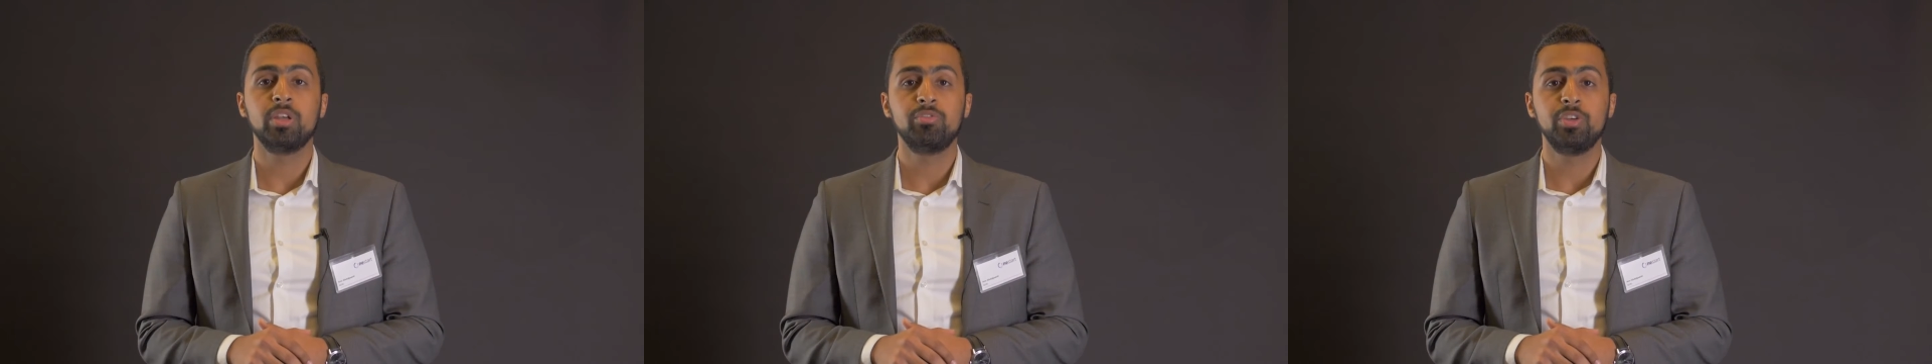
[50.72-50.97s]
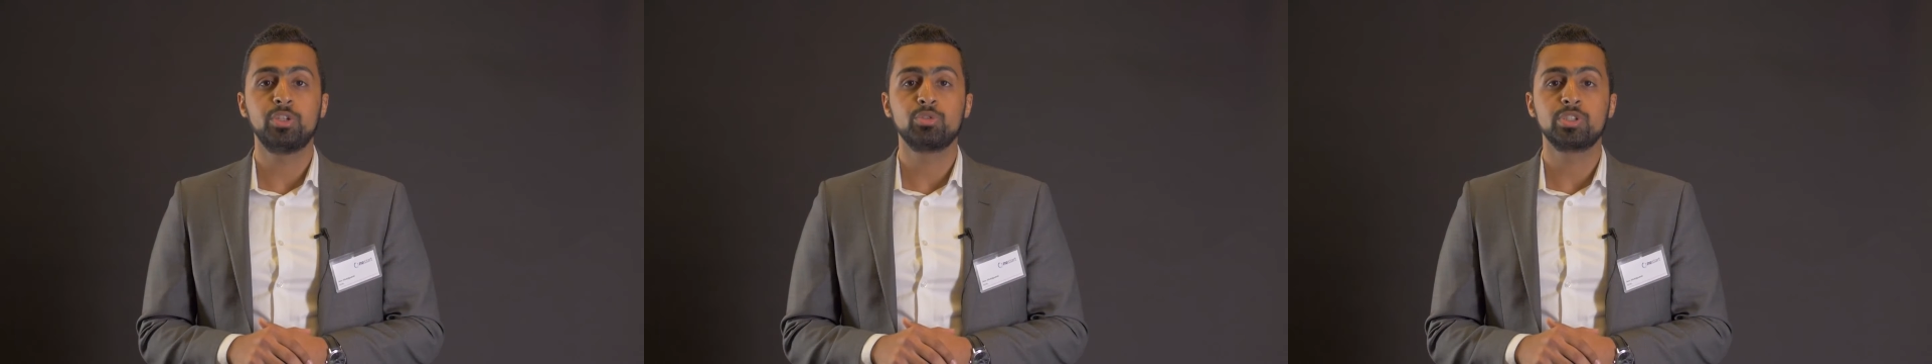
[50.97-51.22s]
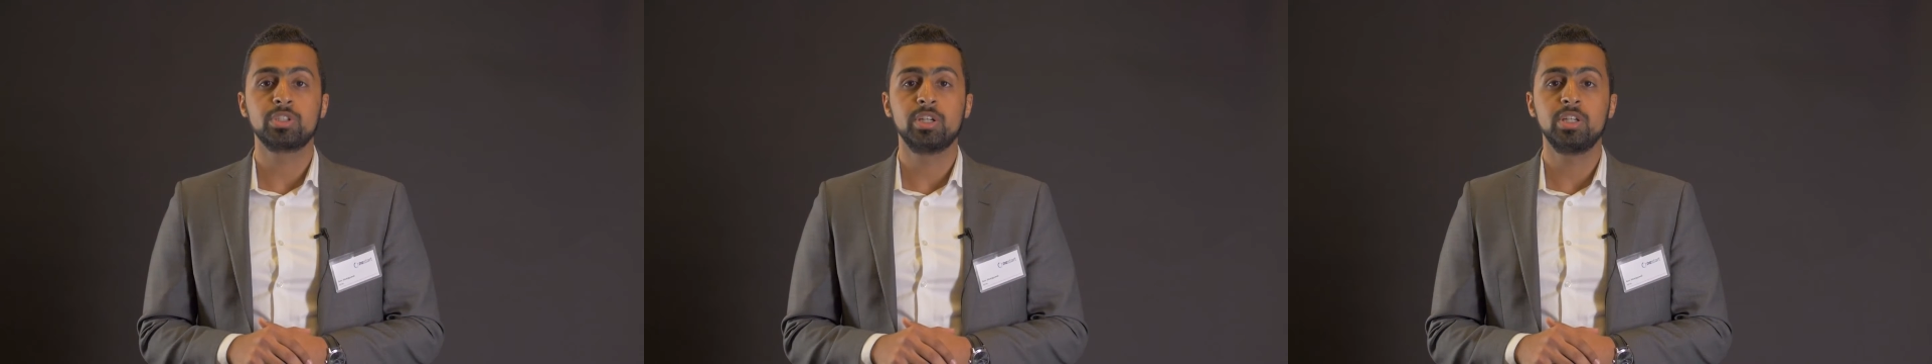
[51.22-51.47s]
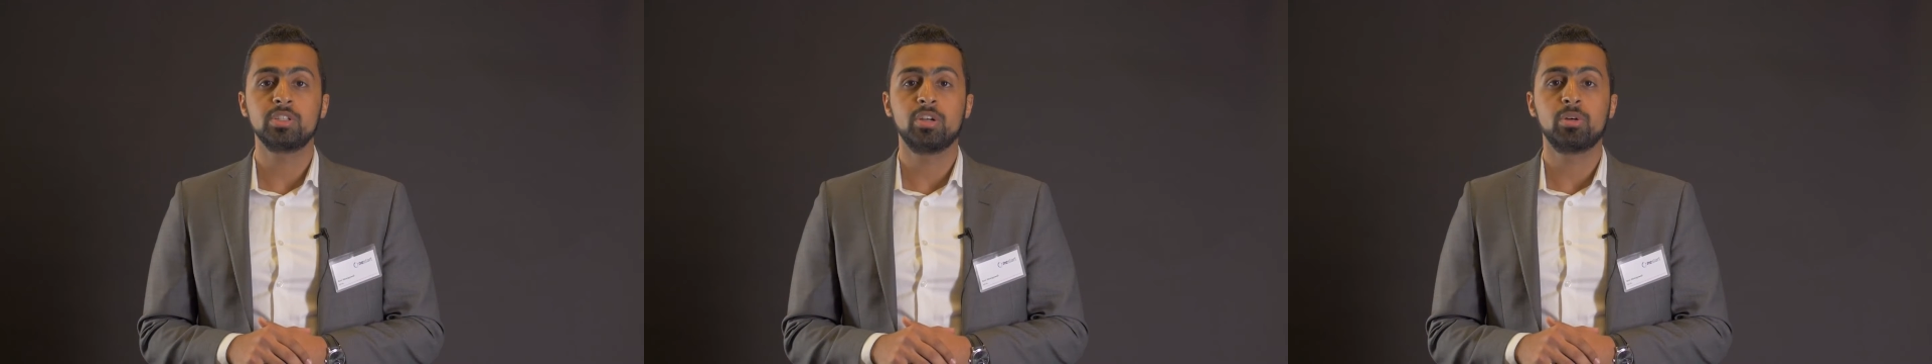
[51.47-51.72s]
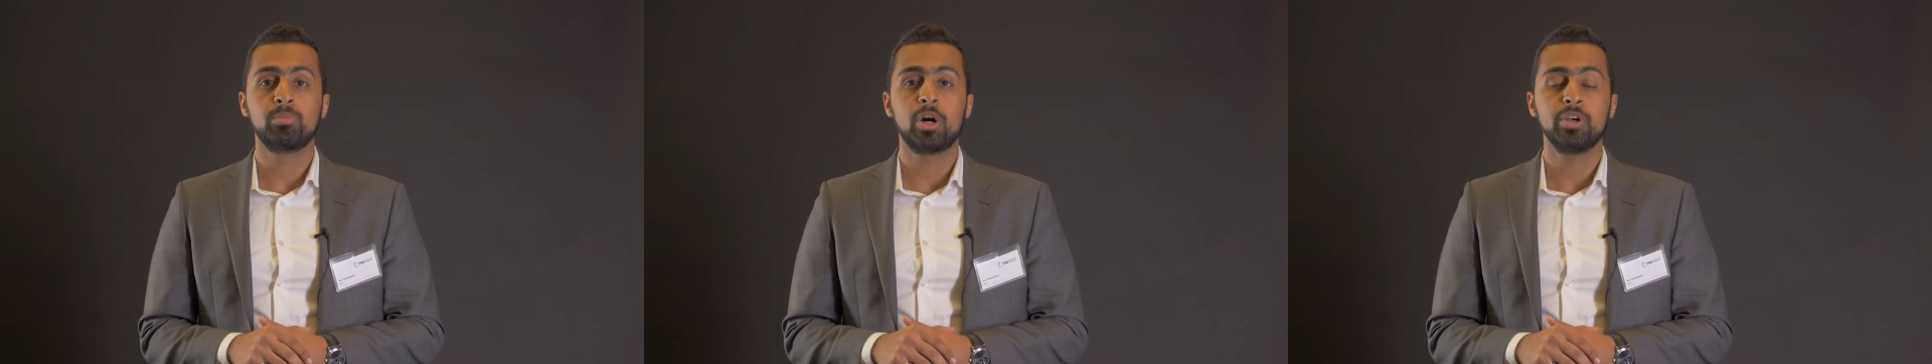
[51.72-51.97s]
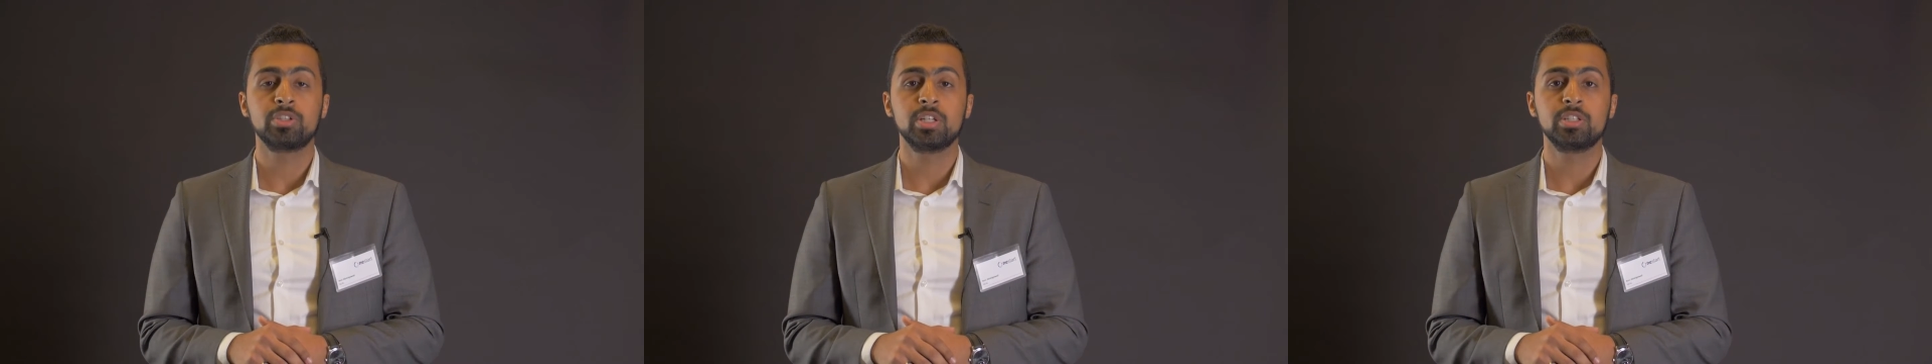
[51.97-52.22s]
in vitro studies on our
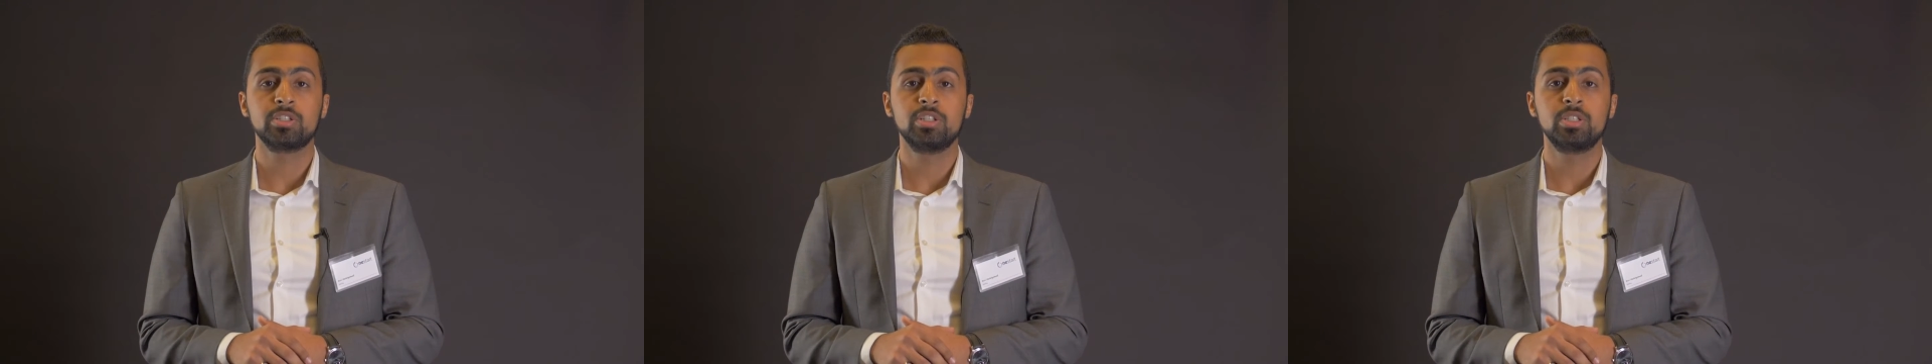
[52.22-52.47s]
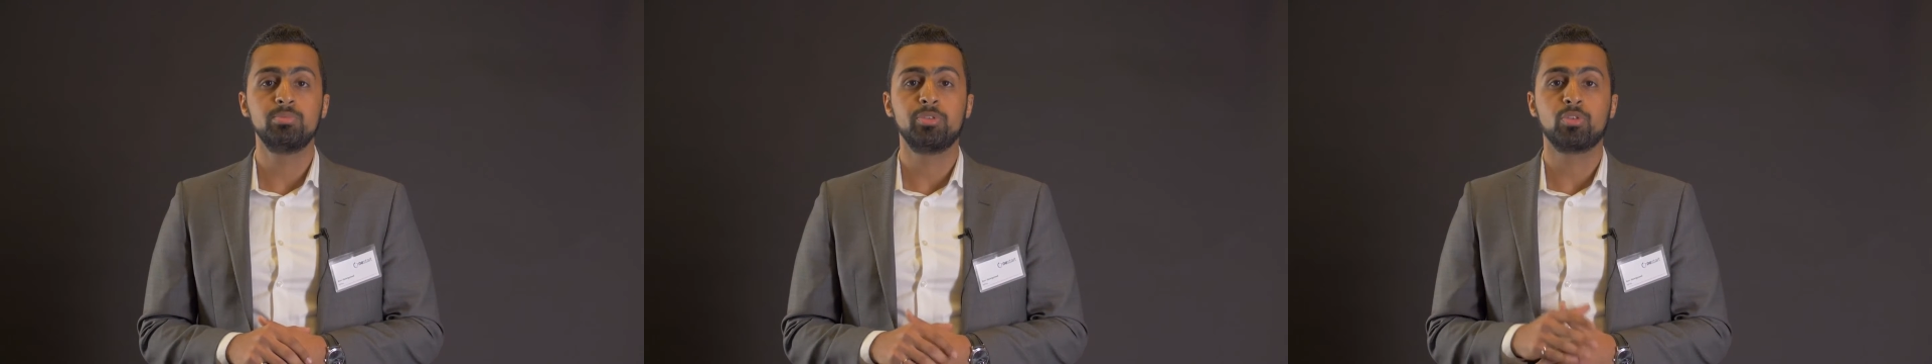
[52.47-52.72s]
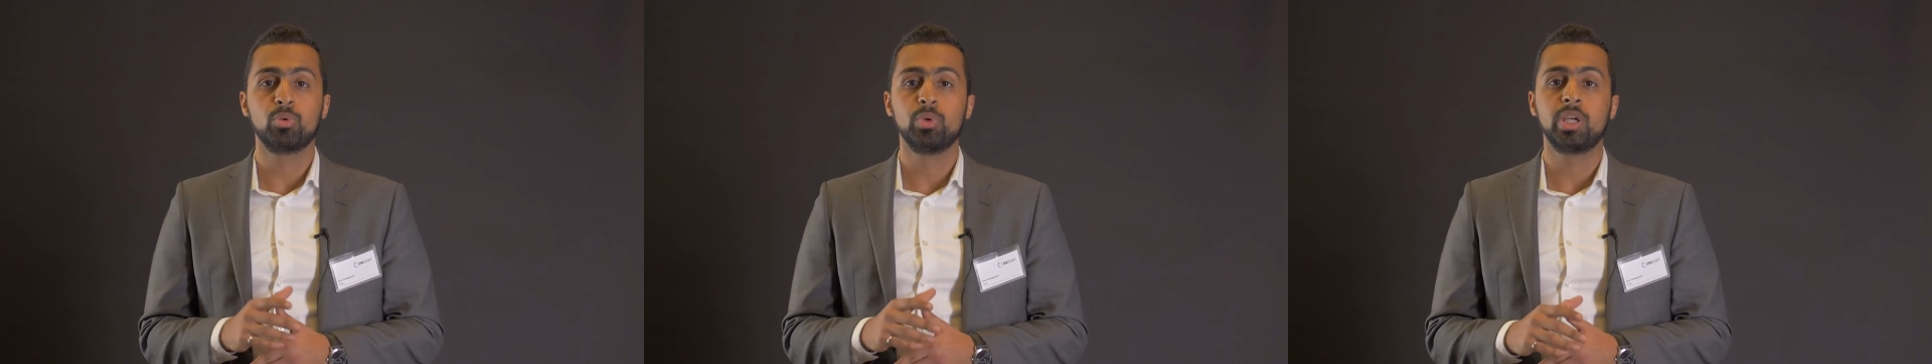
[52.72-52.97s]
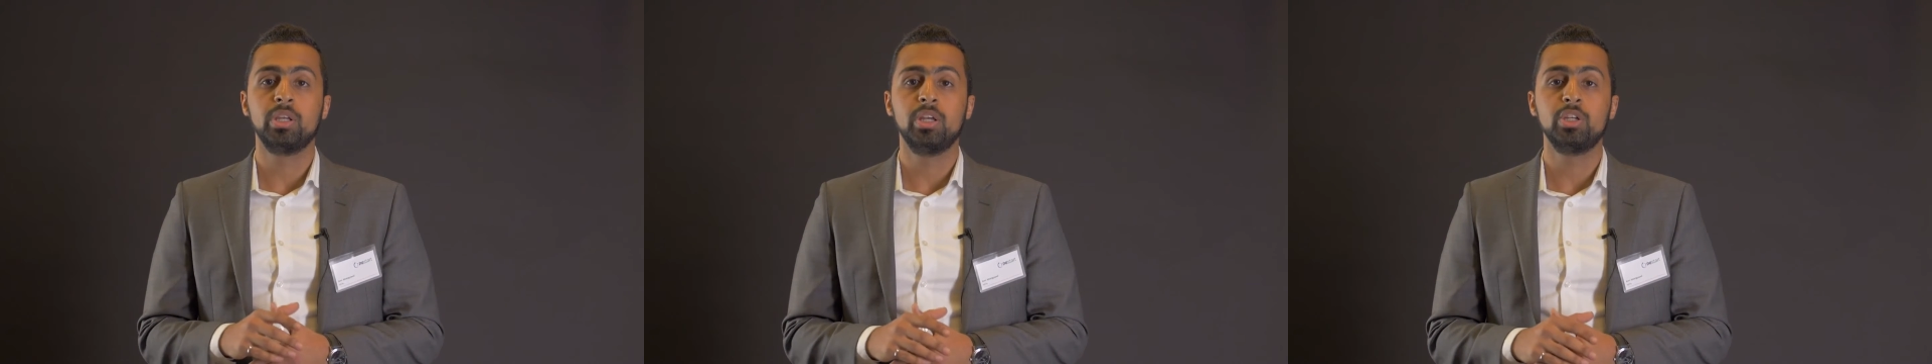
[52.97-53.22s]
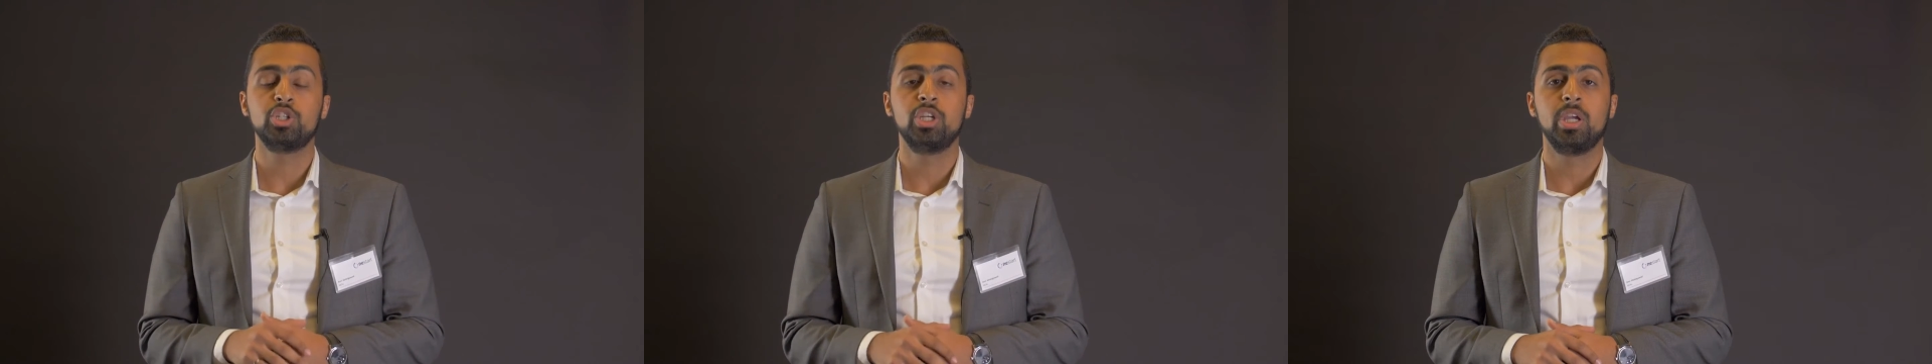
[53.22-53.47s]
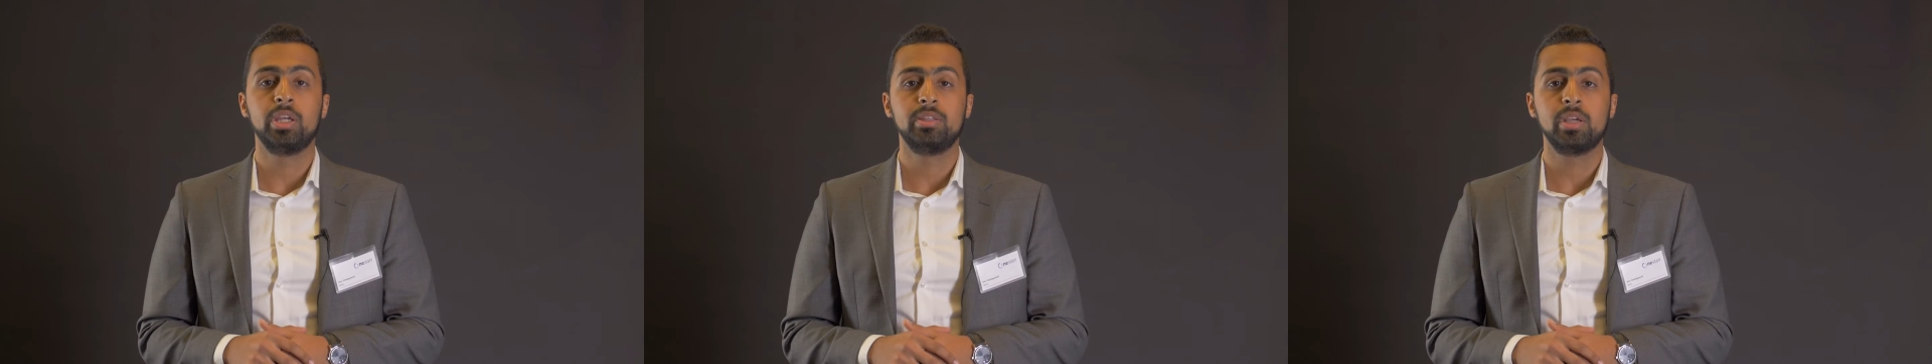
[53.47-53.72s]
biosensors before we can
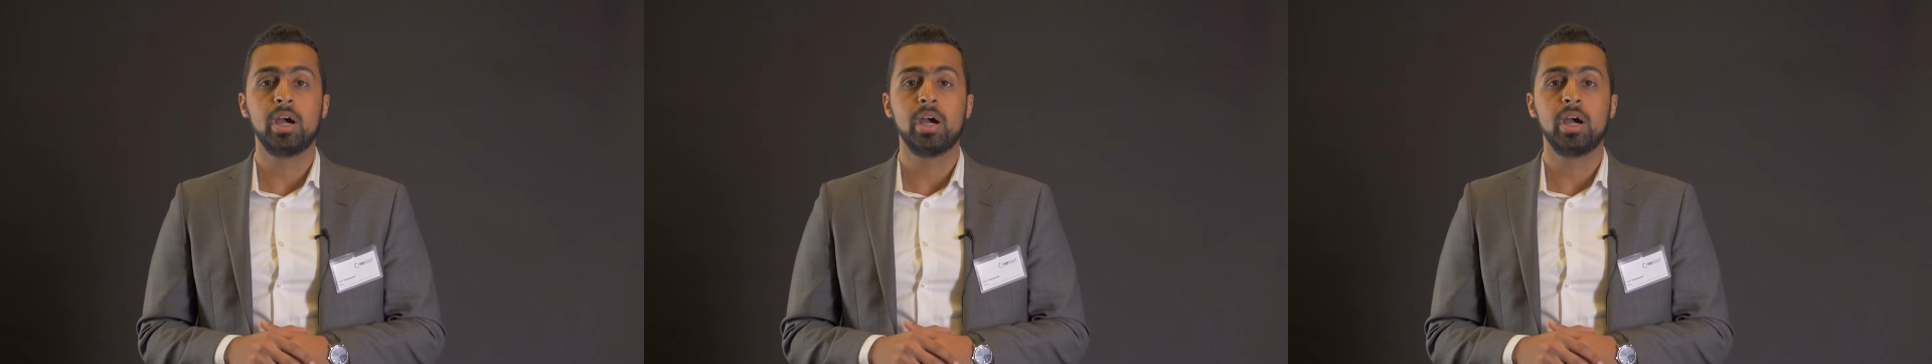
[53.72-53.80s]
initiate